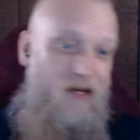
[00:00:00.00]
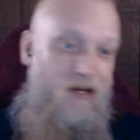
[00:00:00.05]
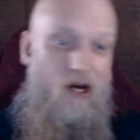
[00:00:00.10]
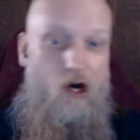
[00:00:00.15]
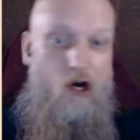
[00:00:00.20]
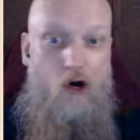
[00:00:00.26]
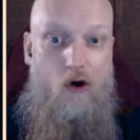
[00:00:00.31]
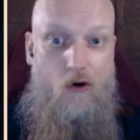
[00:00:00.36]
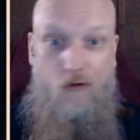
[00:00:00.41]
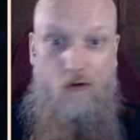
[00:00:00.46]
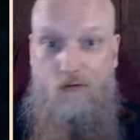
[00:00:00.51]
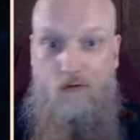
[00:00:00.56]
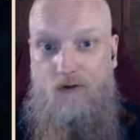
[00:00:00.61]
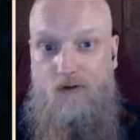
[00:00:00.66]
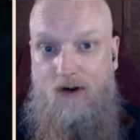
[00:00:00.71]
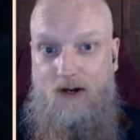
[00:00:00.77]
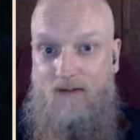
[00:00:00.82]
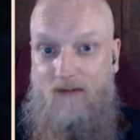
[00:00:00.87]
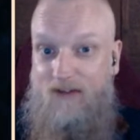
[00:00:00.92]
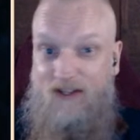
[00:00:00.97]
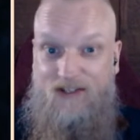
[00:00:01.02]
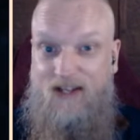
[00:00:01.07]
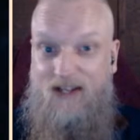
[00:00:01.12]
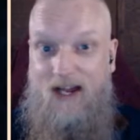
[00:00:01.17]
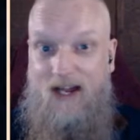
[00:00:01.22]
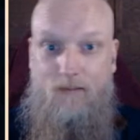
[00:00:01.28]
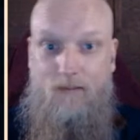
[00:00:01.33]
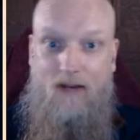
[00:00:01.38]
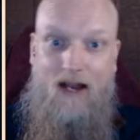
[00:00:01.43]
100 of the
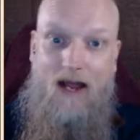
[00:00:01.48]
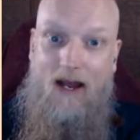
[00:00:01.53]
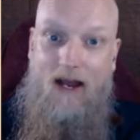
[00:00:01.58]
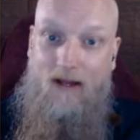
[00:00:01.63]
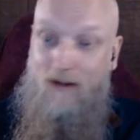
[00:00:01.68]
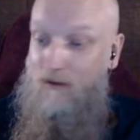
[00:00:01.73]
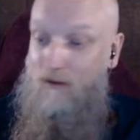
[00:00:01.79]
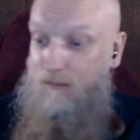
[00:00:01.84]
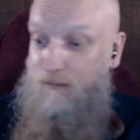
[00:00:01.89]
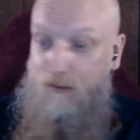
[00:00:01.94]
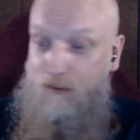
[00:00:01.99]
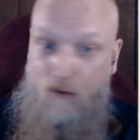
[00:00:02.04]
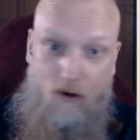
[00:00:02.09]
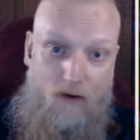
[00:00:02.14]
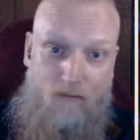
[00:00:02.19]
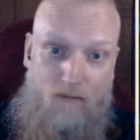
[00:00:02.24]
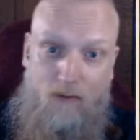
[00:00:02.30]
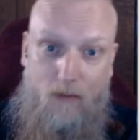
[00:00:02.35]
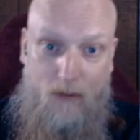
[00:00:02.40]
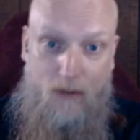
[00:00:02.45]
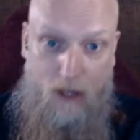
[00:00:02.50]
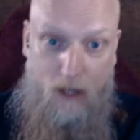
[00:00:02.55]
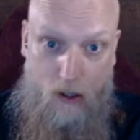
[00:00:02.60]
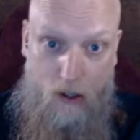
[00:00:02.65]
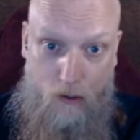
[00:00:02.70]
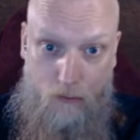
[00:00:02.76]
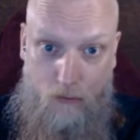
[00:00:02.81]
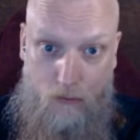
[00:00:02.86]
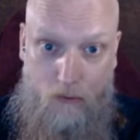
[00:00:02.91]
same leg that was brought off probably a
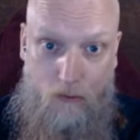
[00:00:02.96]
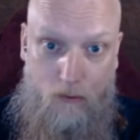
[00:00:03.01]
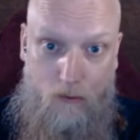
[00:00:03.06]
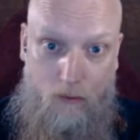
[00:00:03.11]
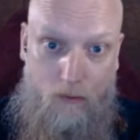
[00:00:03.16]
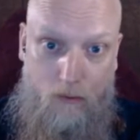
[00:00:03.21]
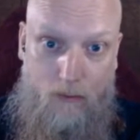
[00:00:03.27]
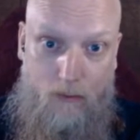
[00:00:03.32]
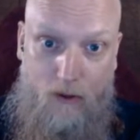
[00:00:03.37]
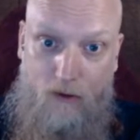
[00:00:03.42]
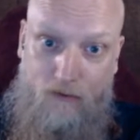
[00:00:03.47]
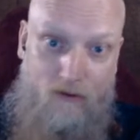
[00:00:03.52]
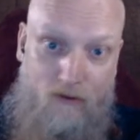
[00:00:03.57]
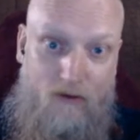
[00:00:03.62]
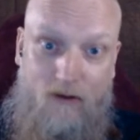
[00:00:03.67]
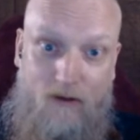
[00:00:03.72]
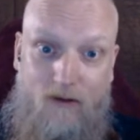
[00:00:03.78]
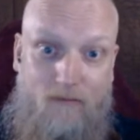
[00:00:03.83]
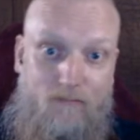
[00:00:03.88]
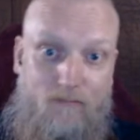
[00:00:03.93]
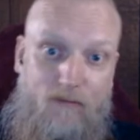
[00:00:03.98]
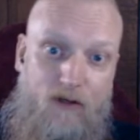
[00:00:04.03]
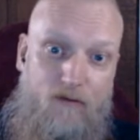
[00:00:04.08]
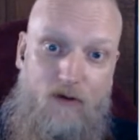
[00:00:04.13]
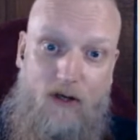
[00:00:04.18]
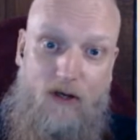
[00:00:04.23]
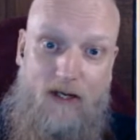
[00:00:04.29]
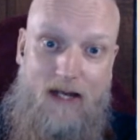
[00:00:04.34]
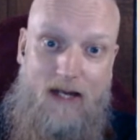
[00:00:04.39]
local person that
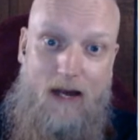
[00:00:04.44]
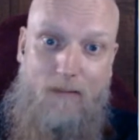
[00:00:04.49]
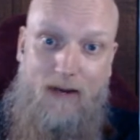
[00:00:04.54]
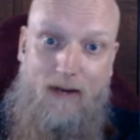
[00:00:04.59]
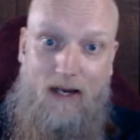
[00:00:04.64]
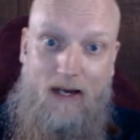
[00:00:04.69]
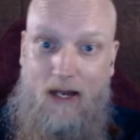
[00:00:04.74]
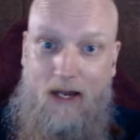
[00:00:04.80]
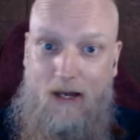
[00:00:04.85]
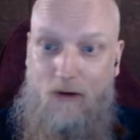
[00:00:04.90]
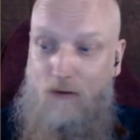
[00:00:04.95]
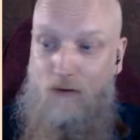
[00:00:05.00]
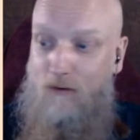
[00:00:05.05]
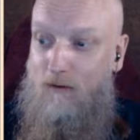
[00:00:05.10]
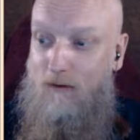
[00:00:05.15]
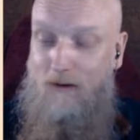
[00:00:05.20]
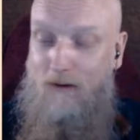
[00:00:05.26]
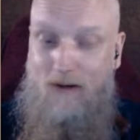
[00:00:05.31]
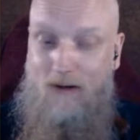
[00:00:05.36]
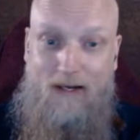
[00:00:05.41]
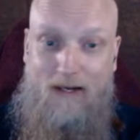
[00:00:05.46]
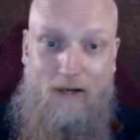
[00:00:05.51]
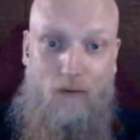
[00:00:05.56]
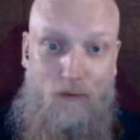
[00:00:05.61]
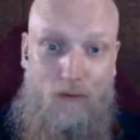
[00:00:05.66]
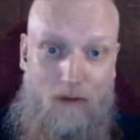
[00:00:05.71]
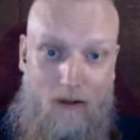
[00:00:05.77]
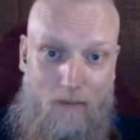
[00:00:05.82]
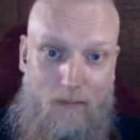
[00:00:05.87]
you've got a gammy leg or a
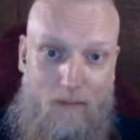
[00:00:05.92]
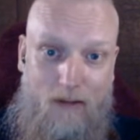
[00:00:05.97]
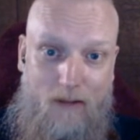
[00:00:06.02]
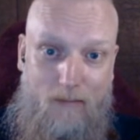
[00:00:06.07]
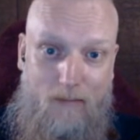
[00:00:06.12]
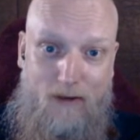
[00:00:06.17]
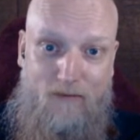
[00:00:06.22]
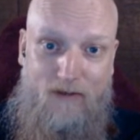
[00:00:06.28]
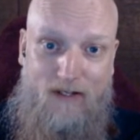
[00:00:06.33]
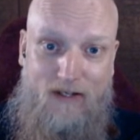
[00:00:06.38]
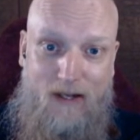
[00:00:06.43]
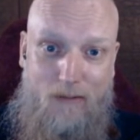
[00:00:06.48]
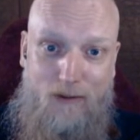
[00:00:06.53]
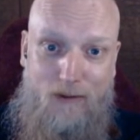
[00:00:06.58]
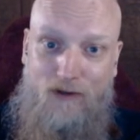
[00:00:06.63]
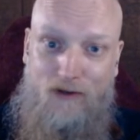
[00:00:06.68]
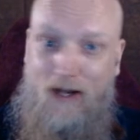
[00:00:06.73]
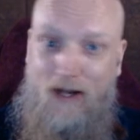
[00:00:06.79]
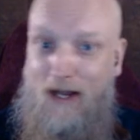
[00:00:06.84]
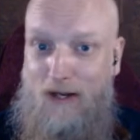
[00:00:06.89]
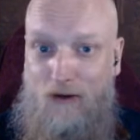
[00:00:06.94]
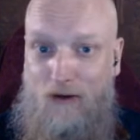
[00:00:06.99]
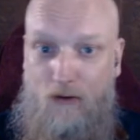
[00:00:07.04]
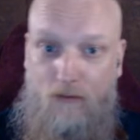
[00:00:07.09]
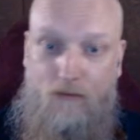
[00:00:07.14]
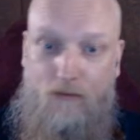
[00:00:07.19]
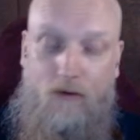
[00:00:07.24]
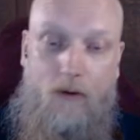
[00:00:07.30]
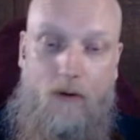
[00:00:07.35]
bit of a damaged leg,
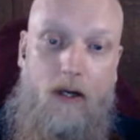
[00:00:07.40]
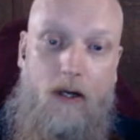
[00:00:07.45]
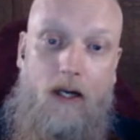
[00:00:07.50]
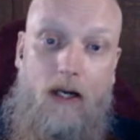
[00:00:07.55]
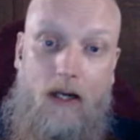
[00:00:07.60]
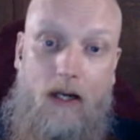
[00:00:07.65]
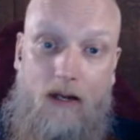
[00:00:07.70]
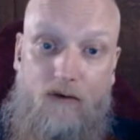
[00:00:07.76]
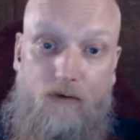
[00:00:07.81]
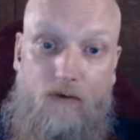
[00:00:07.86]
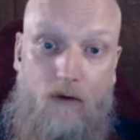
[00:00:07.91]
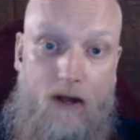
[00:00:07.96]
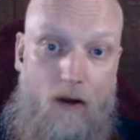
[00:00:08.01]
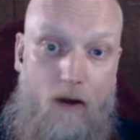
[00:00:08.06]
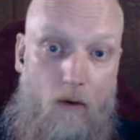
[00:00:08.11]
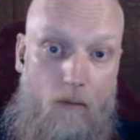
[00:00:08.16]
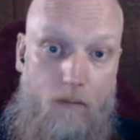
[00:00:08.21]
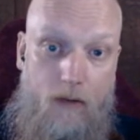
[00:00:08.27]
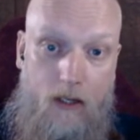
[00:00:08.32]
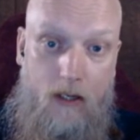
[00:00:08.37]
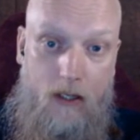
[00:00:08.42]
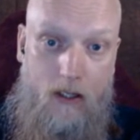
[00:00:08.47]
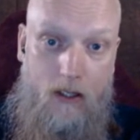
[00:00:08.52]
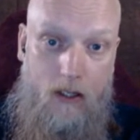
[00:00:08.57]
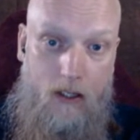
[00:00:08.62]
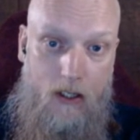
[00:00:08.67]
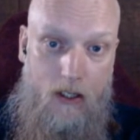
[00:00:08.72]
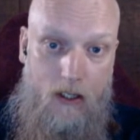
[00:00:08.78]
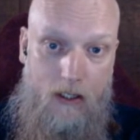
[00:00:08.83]
you'll throw it in and ask for help.
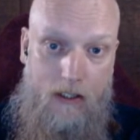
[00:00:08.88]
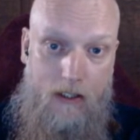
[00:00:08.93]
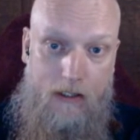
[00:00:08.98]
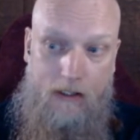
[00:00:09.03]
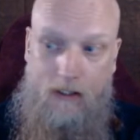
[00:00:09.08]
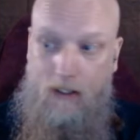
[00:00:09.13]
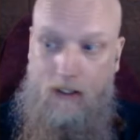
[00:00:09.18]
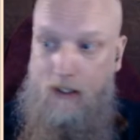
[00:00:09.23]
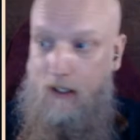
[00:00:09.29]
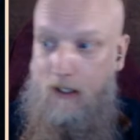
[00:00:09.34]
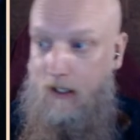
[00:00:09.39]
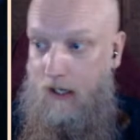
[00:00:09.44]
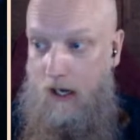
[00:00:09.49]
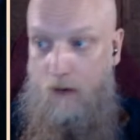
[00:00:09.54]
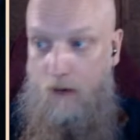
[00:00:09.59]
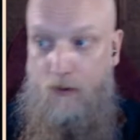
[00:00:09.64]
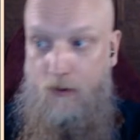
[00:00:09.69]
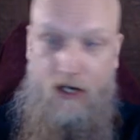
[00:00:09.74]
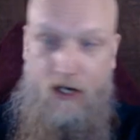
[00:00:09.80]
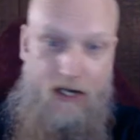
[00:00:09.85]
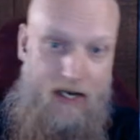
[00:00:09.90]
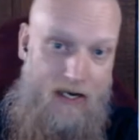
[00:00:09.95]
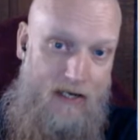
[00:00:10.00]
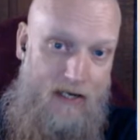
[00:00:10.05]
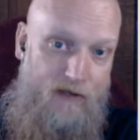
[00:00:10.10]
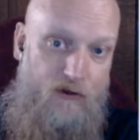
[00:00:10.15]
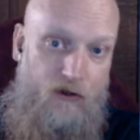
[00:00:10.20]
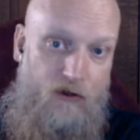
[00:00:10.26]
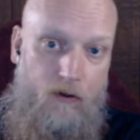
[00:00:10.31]
And we're going to get
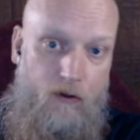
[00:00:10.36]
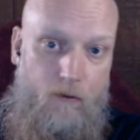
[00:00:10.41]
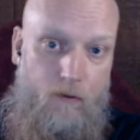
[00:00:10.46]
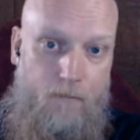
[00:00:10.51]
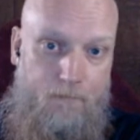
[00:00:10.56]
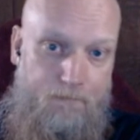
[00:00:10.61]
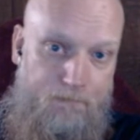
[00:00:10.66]
into